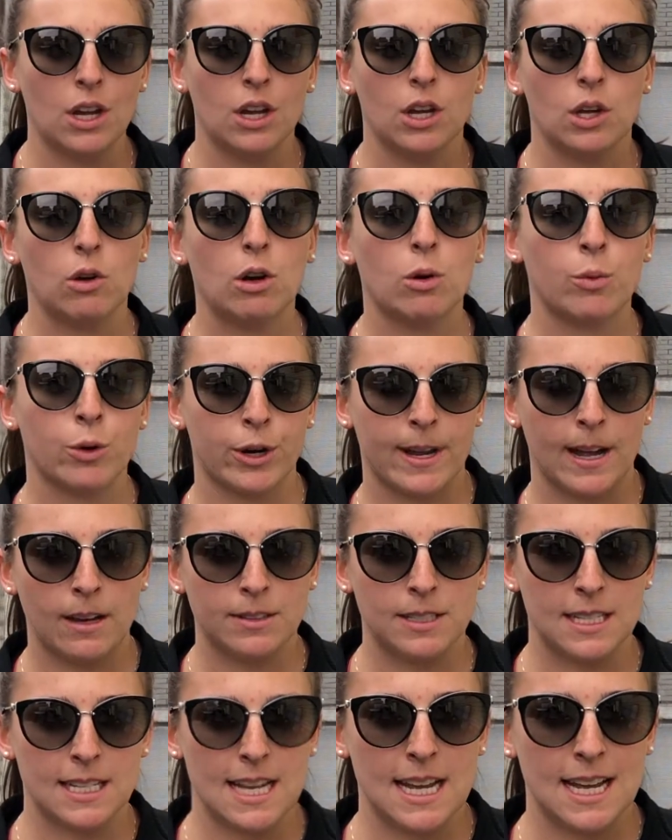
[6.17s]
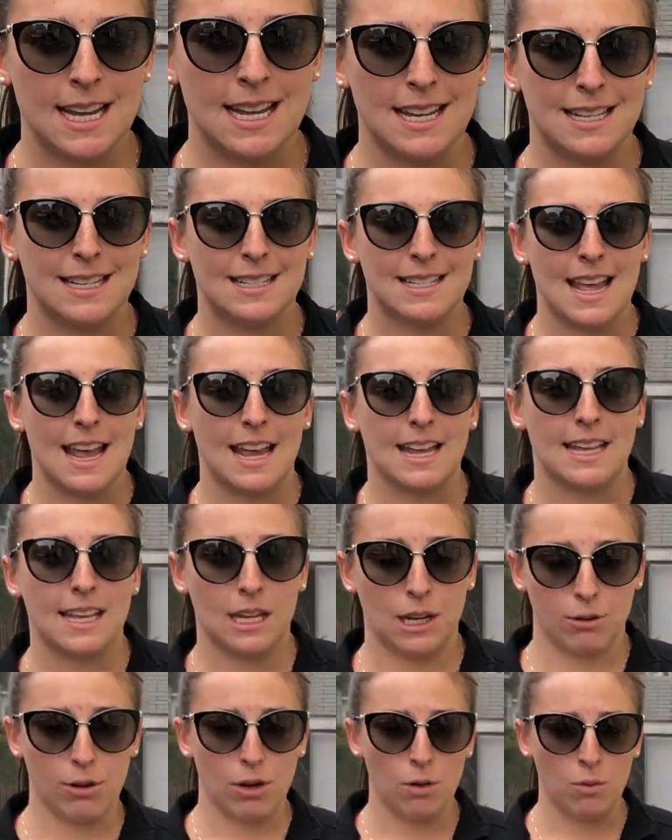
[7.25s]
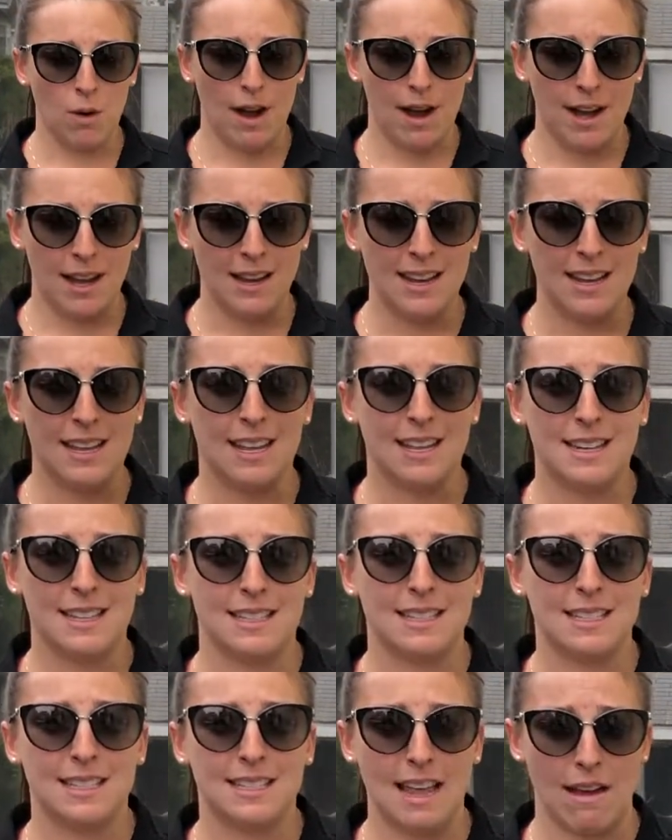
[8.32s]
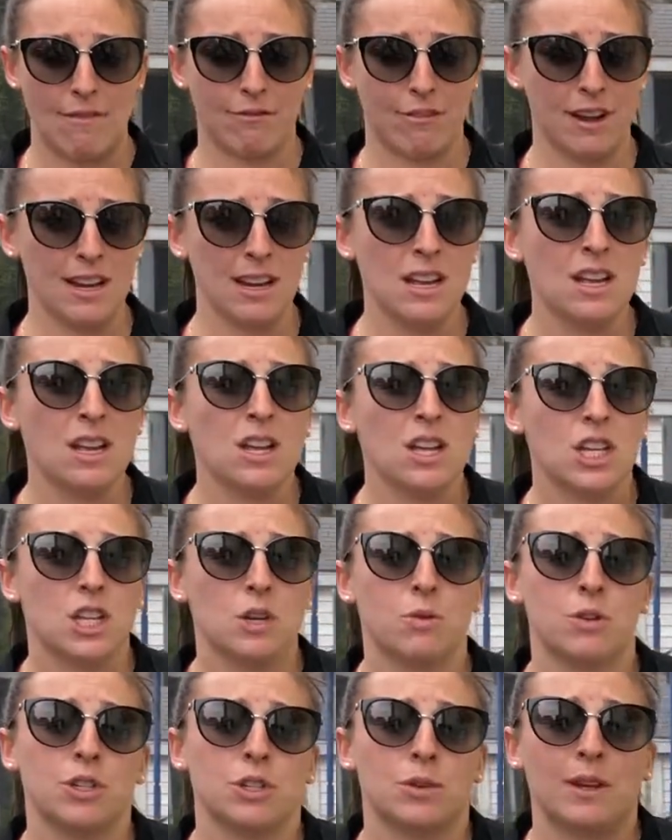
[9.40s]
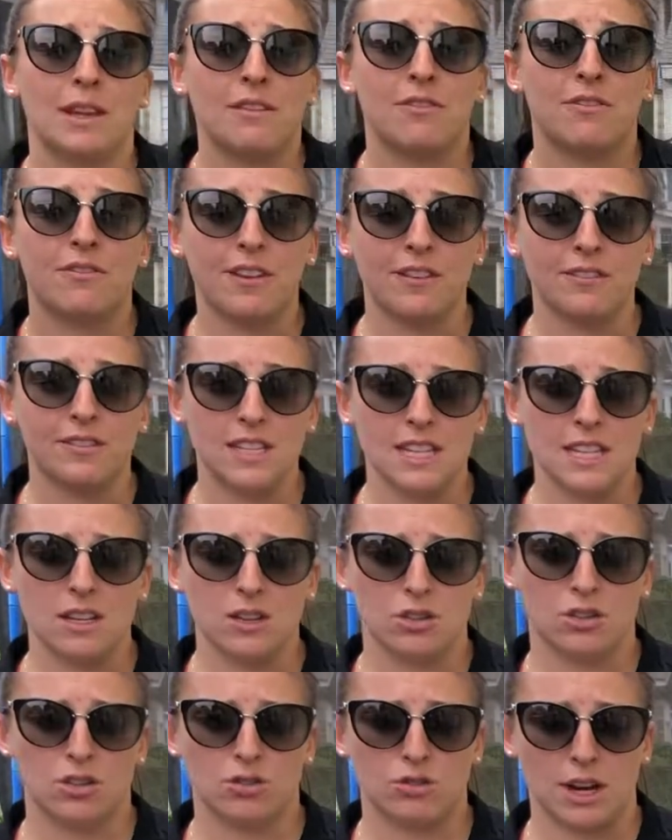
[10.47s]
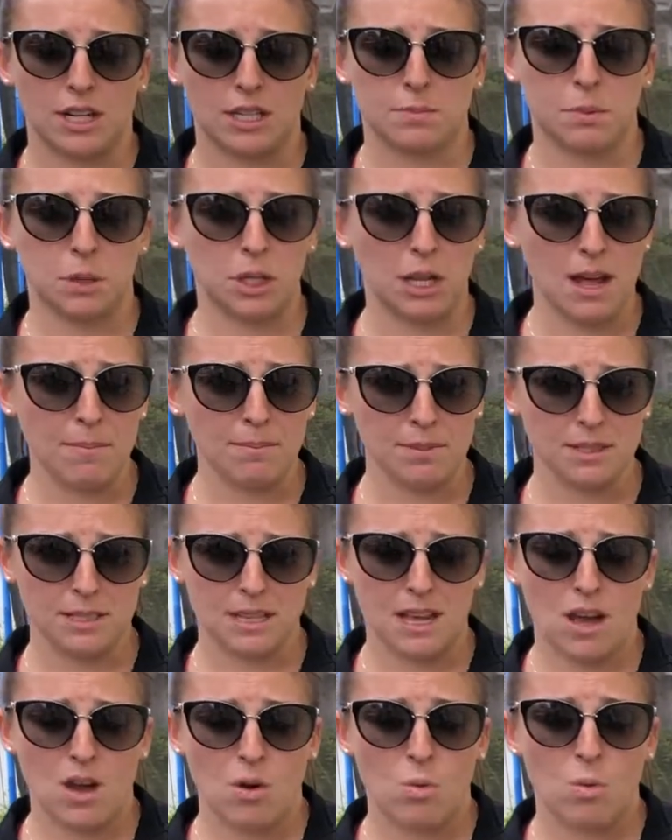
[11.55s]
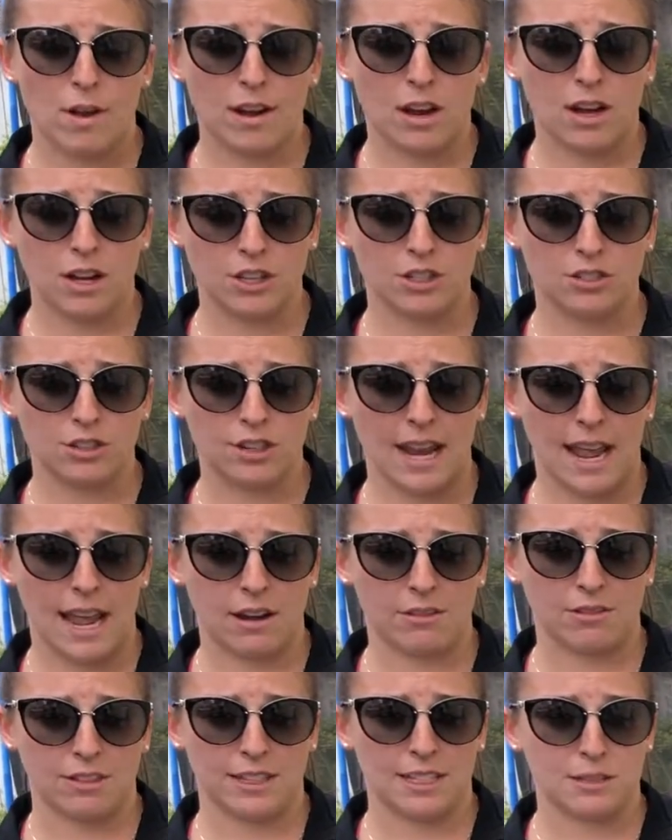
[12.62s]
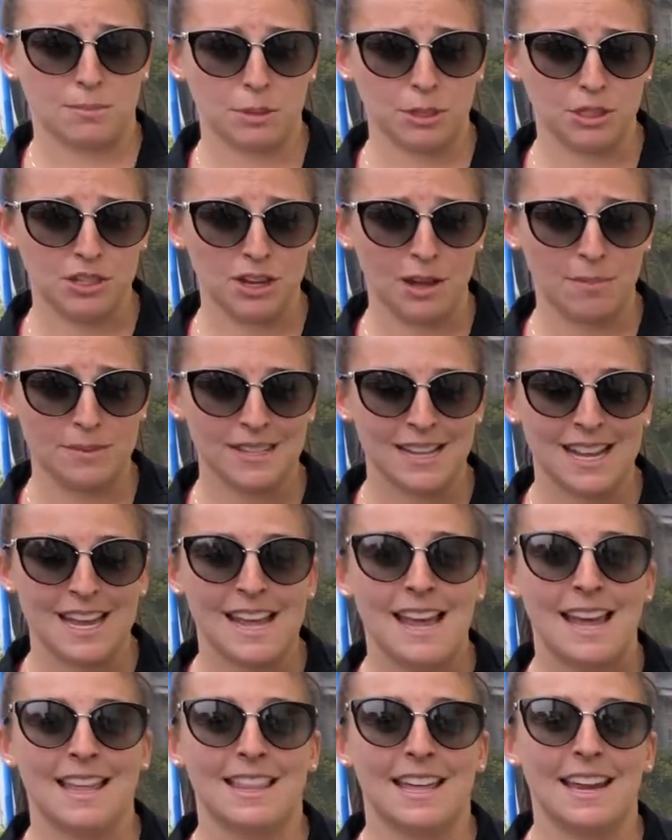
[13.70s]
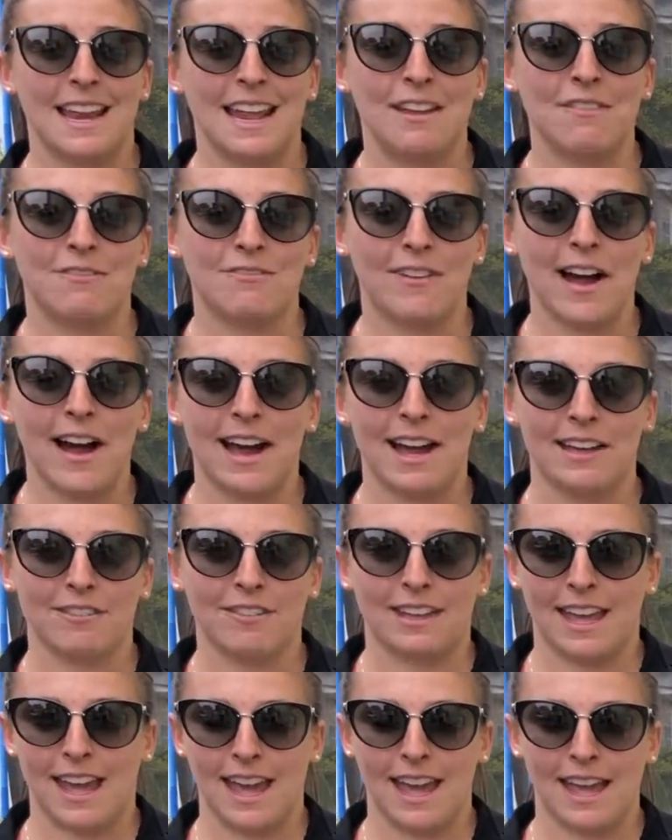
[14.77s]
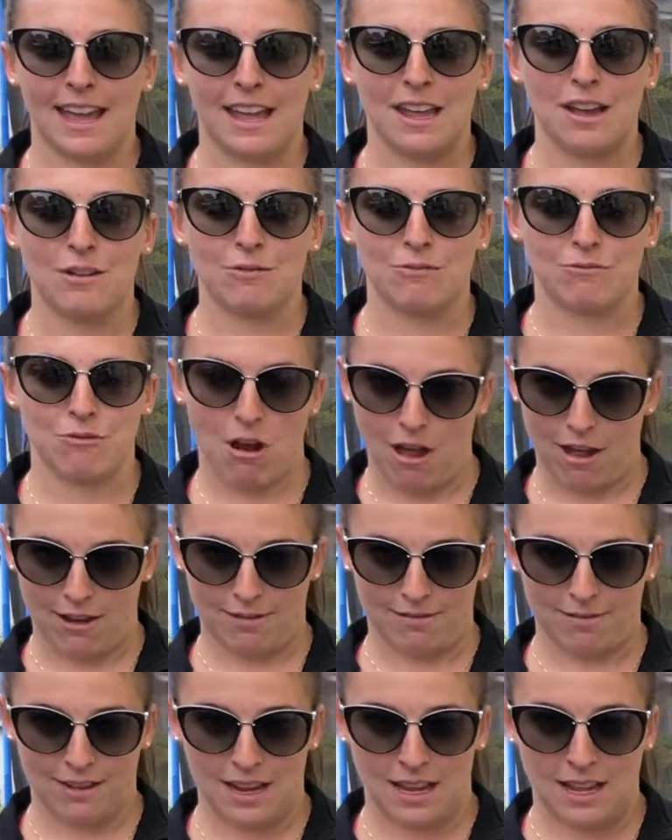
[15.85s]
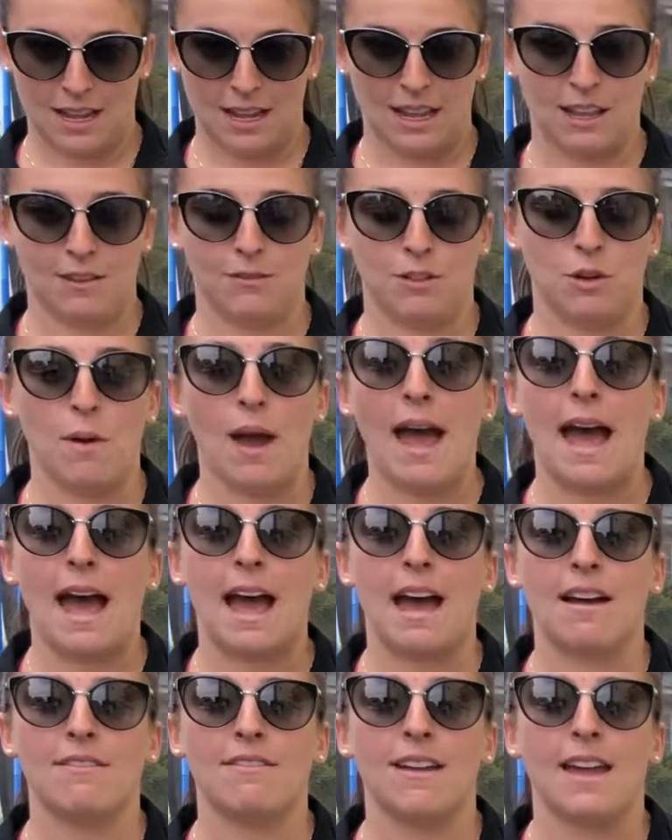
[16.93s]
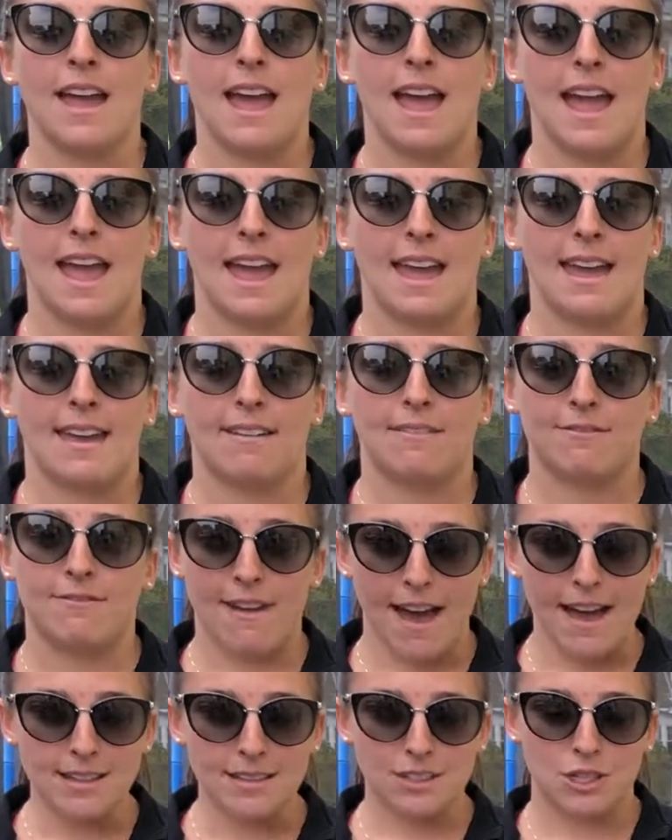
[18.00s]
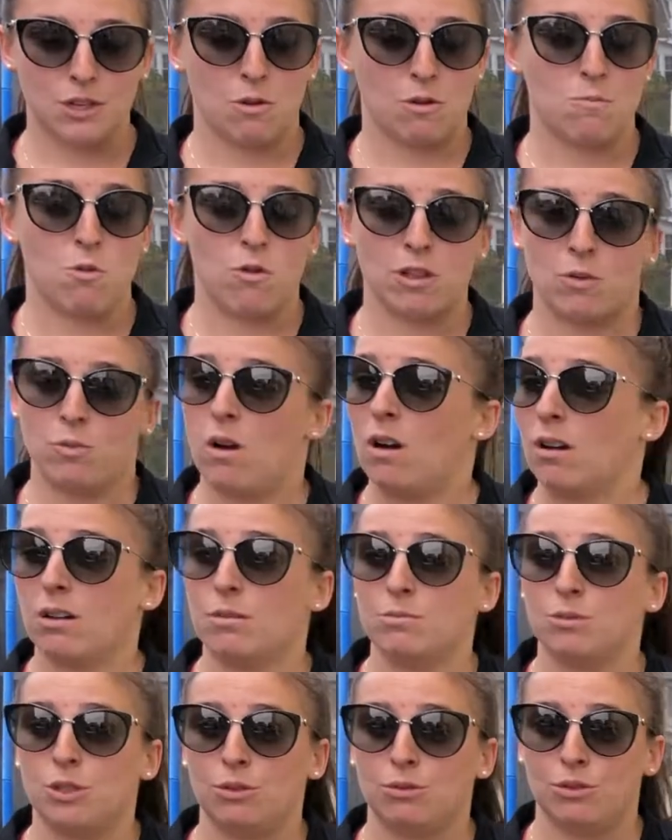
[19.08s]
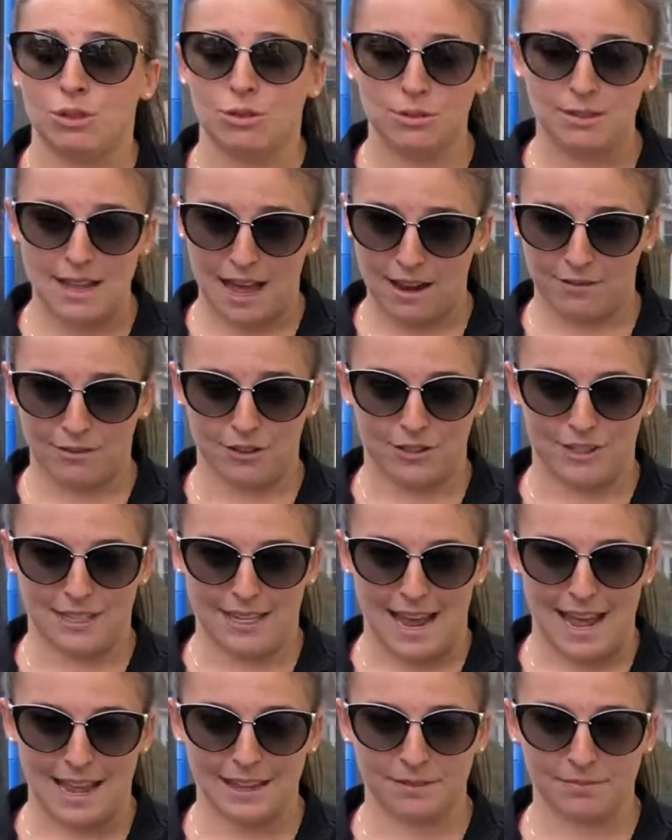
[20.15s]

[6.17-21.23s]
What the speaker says: Your workout today is a hero WOD. It is Severin. You are doing 50 strict pull-ups, 100 hand release push-ups, and then a 5K run. If you have a vest, you are more than welcome to use that for today.